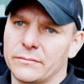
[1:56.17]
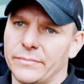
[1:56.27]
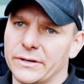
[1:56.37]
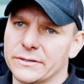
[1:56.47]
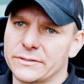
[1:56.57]

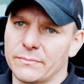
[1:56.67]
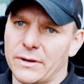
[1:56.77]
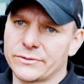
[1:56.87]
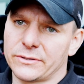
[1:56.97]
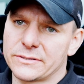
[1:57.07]
because the
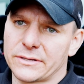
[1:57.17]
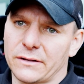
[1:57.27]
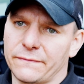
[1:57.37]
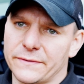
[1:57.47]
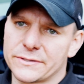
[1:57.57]
module
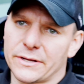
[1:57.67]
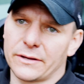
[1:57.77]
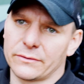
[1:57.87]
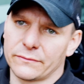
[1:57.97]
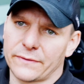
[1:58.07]
itself is
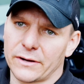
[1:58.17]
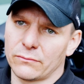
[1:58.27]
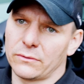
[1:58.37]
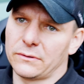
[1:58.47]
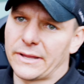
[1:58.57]
sitting on the
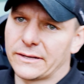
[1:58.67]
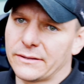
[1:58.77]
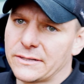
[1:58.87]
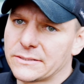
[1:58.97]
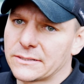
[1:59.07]
firewall like
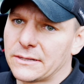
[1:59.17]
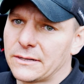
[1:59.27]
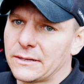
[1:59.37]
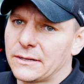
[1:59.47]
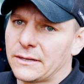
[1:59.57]
this.
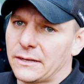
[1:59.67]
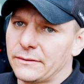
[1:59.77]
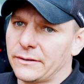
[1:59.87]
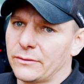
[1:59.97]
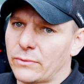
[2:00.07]
The